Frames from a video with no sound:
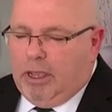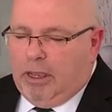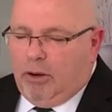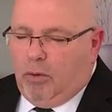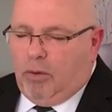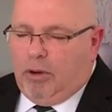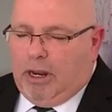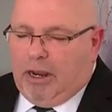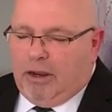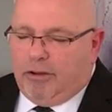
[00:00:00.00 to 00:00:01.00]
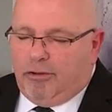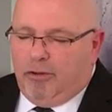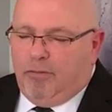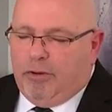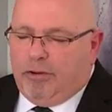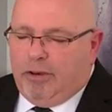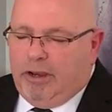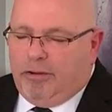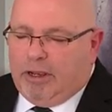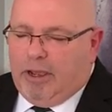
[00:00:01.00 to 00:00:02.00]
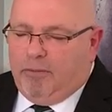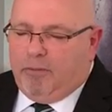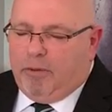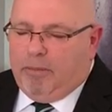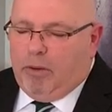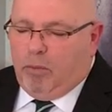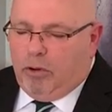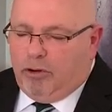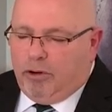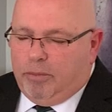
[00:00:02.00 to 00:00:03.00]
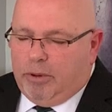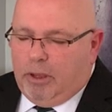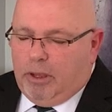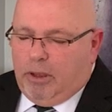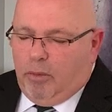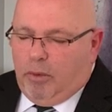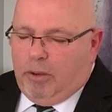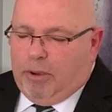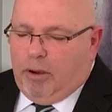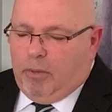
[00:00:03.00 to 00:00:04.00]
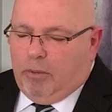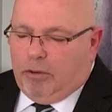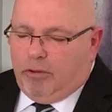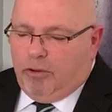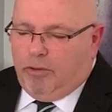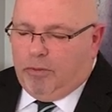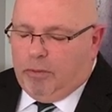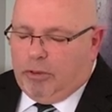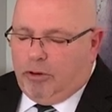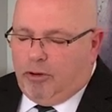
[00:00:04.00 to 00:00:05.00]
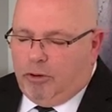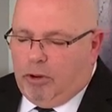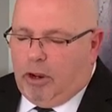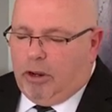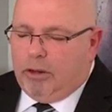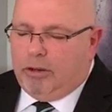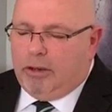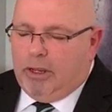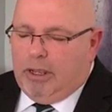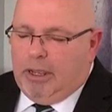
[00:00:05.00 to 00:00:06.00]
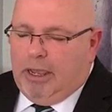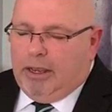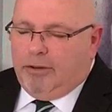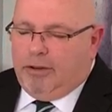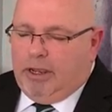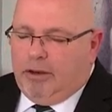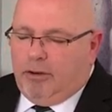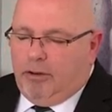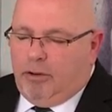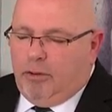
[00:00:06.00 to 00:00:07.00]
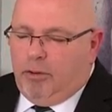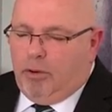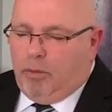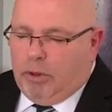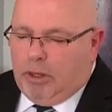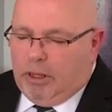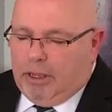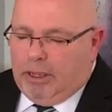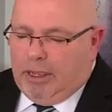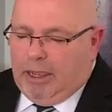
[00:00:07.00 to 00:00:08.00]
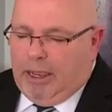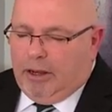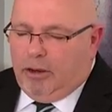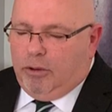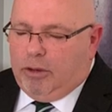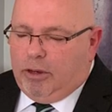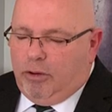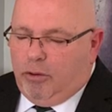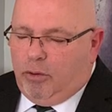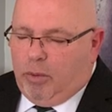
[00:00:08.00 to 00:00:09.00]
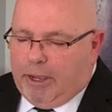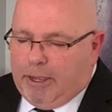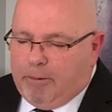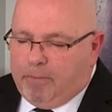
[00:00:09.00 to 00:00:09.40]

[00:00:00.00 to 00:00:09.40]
And Lord, our service needs to come from that worship, whereby we will serve you with a true heart and seek to do your will and do it in your way.